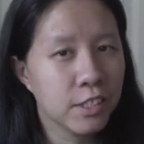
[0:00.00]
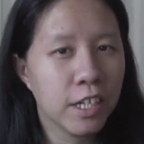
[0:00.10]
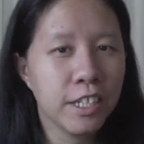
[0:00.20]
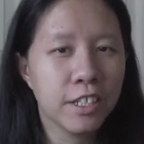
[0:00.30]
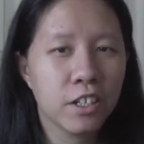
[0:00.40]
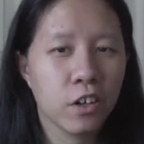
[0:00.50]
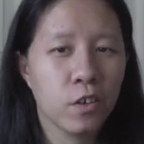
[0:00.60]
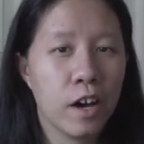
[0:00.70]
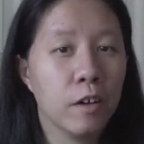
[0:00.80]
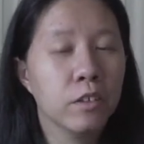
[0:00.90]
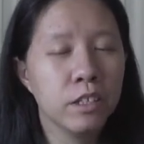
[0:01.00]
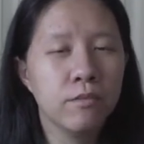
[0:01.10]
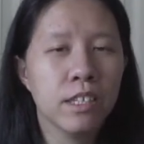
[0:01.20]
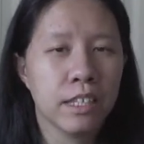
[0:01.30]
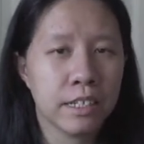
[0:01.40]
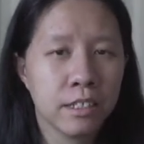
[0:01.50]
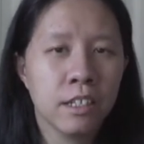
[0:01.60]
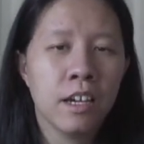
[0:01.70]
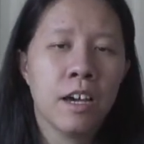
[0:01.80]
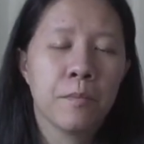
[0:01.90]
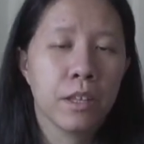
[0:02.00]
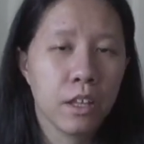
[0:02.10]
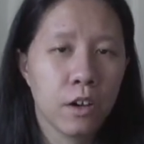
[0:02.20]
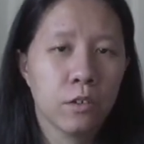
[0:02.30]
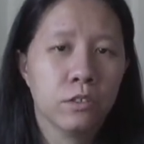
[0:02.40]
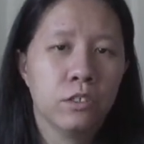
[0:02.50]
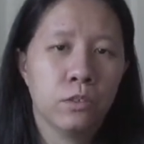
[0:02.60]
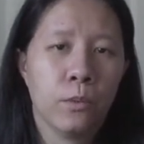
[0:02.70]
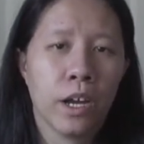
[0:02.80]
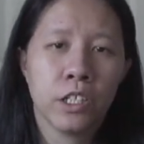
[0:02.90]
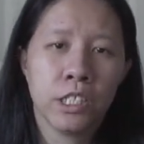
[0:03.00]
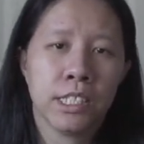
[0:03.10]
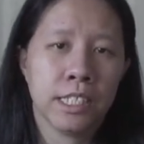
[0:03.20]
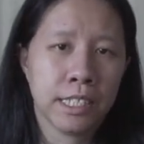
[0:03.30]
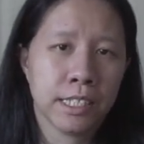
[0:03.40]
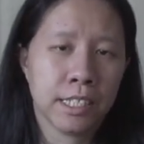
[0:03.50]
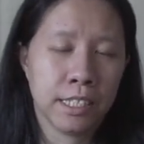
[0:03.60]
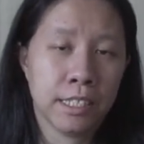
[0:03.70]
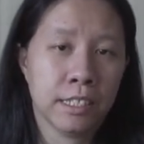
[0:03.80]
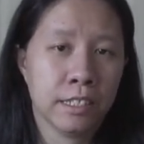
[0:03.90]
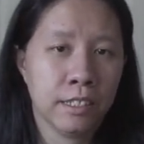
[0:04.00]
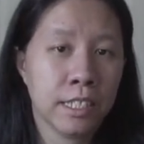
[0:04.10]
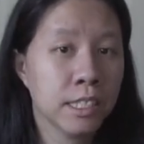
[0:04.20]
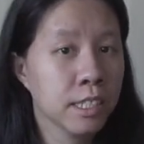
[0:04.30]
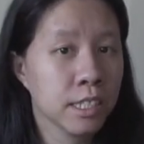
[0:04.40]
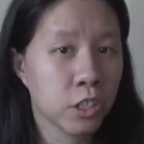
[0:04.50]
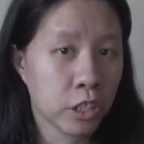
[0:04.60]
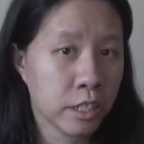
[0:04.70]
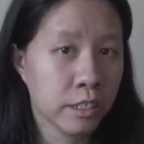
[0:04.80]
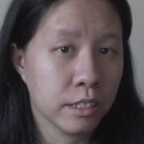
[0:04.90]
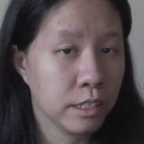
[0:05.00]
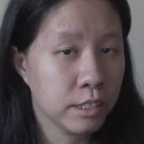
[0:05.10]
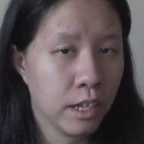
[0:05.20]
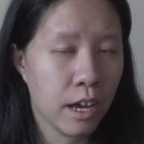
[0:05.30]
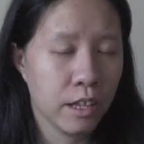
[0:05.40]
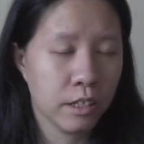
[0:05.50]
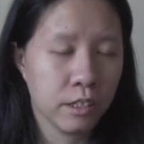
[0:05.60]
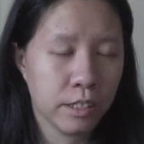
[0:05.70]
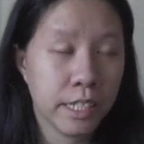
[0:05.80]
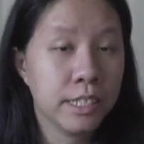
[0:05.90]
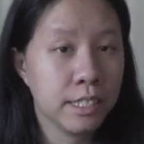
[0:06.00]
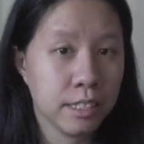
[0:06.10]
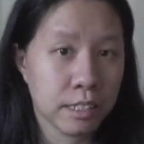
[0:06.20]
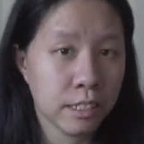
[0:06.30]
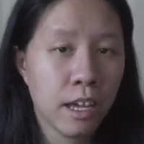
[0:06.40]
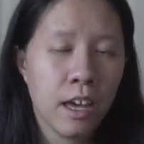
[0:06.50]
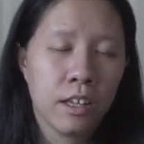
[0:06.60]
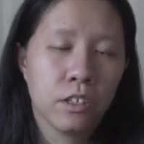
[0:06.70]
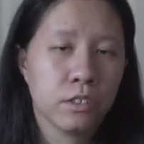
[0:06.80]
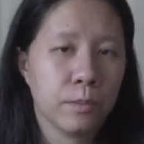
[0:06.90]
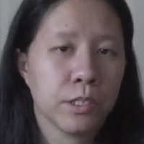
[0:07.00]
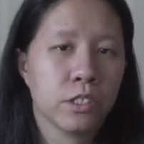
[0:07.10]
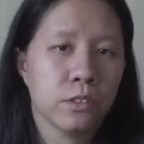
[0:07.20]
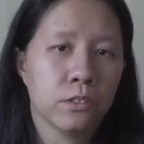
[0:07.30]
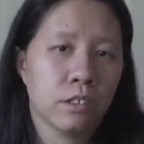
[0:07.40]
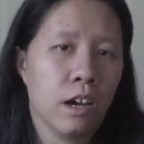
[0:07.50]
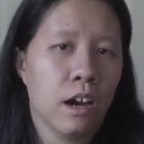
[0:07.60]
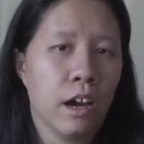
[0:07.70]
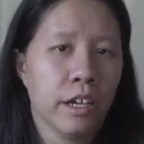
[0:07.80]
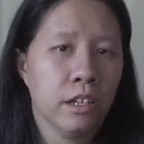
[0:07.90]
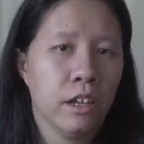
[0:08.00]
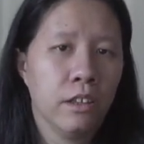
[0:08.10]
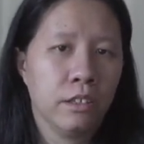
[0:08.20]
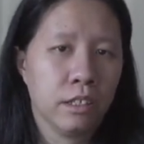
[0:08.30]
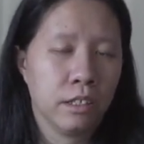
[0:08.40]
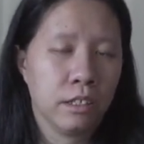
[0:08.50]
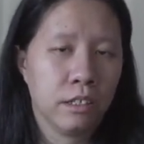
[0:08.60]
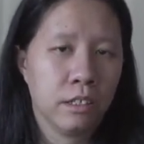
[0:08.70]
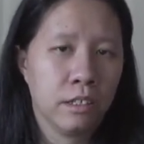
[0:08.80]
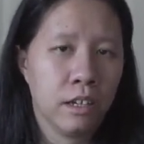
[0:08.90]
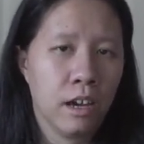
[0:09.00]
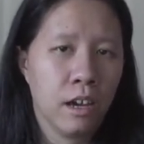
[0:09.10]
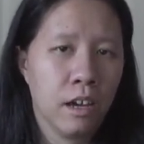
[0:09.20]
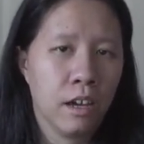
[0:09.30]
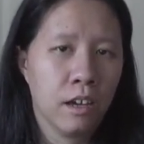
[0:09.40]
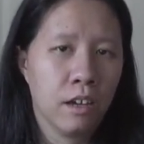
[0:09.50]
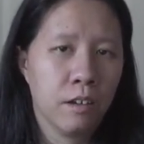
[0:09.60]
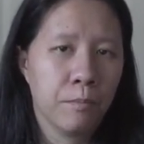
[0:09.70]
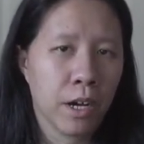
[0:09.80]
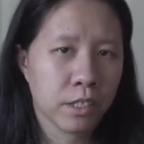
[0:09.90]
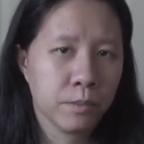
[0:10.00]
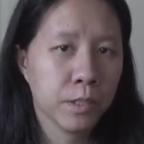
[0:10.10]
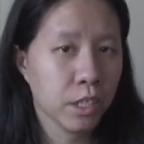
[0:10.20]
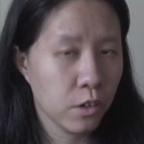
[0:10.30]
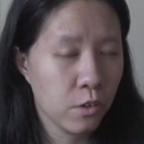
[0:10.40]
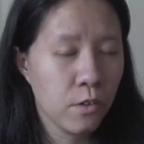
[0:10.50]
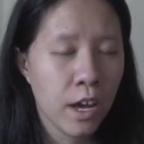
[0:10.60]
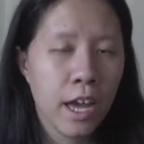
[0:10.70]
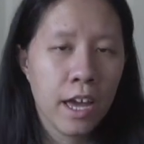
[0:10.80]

you can go. I'll leave the link below to where she sings in the TNC The Showing uh, the latest season, those episodes on the uh, box below.